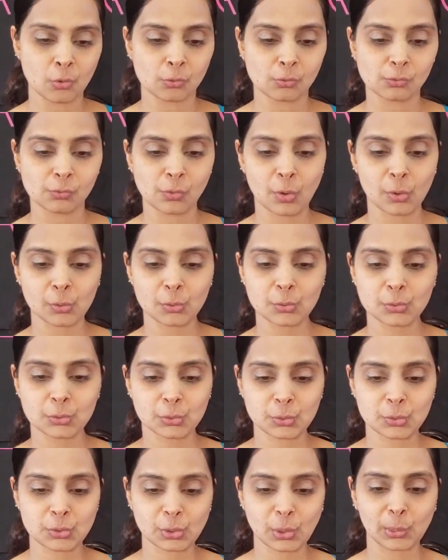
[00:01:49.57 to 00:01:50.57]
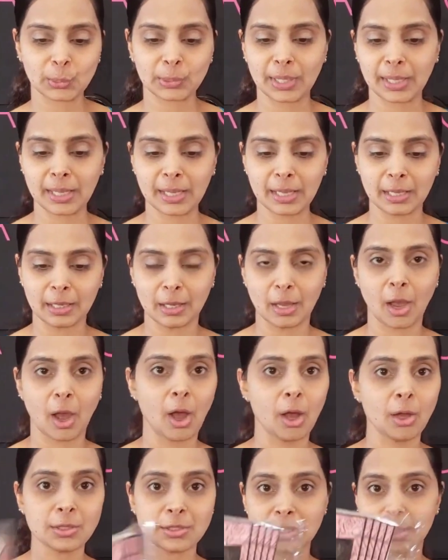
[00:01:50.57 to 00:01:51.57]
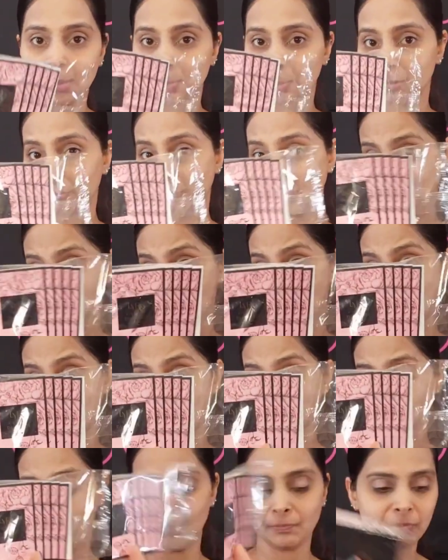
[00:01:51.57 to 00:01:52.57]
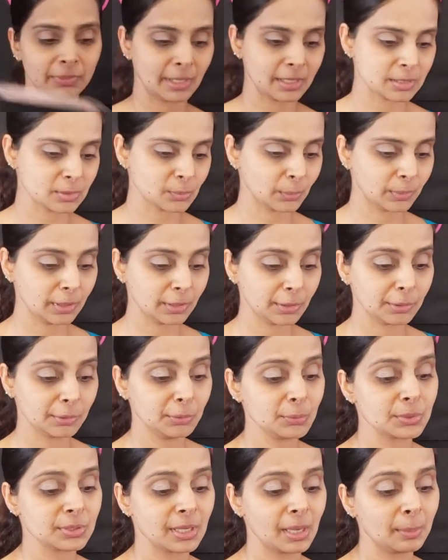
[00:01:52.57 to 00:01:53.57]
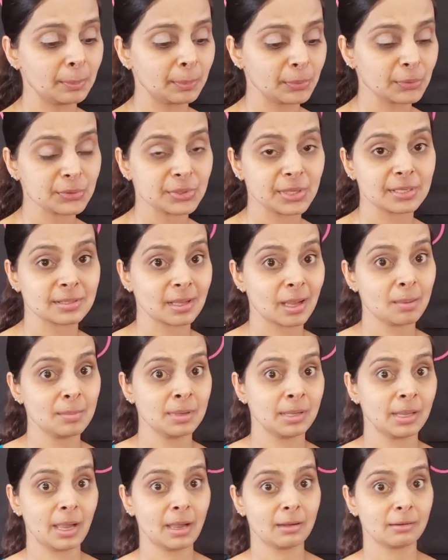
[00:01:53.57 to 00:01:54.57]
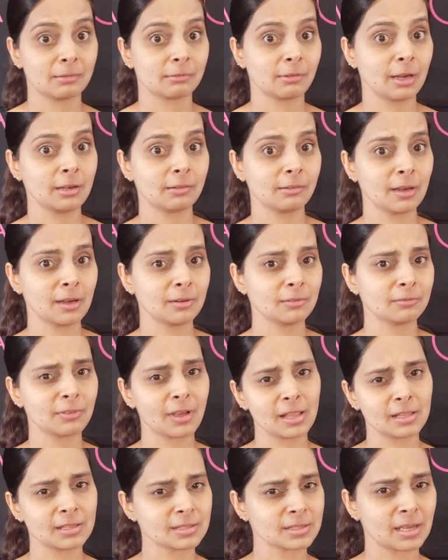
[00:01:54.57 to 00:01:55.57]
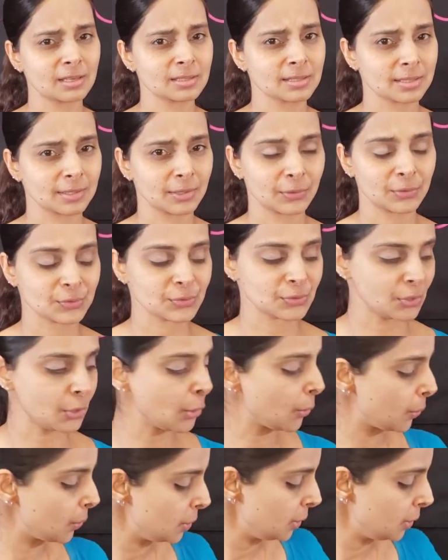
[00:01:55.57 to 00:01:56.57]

Rose du Soleil All Day Perfume. That's one of the new samples that's coming out right around Valentine's Day or so.